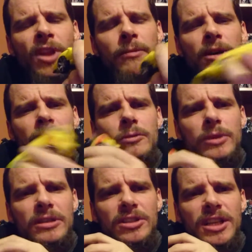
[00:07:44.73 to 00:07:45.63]
I might do
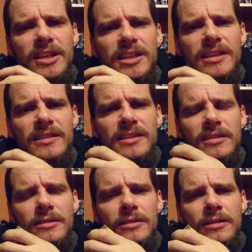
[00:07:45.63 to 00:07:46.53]
Wheeljack next,
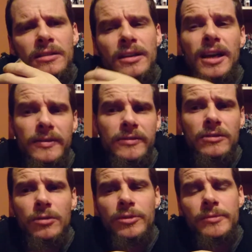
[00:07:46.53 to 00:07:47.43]
actually, after
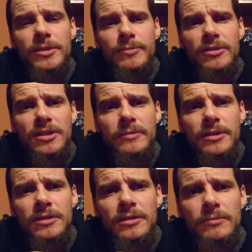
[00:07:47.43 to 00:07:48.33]
Optimus Prime.
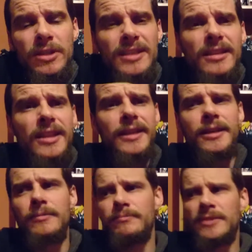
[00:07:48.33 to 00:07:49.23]
But it's
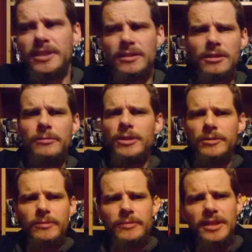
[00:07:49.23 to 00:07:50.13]
late, it's coming up
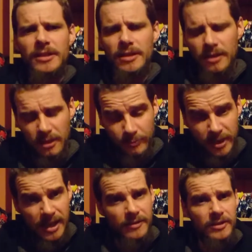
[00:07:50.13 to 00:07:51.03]
to midnight. I've been
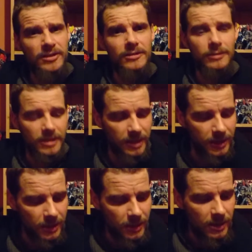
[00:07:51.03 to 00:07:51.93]
at this all
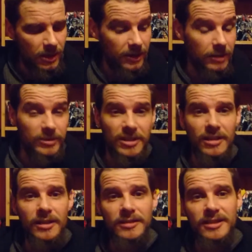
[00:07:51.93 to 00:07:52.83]
day. I think I'm
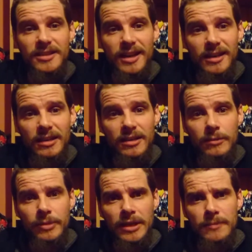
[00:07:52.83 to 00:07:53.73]
starting to sag a little
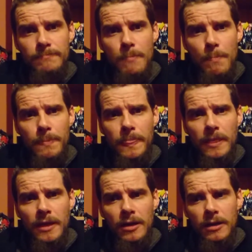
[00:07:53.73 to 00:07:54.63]
bit.
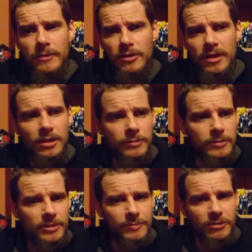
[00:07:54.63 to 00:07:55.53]
I'll get
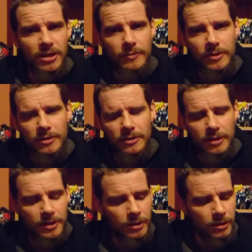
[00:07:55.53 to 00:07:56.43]
Optimus Prime done
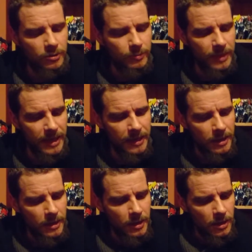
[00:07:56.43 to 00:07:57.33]
and then go to bed.
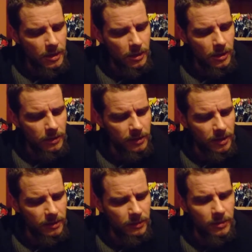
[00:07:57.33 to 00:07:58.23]
And
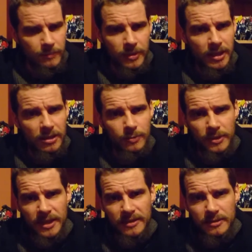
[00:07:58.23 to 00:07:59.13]
then pick it up
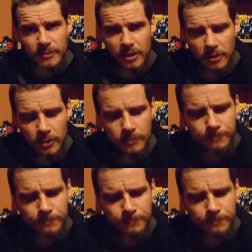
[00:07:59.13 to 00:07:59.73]
again tomorrow.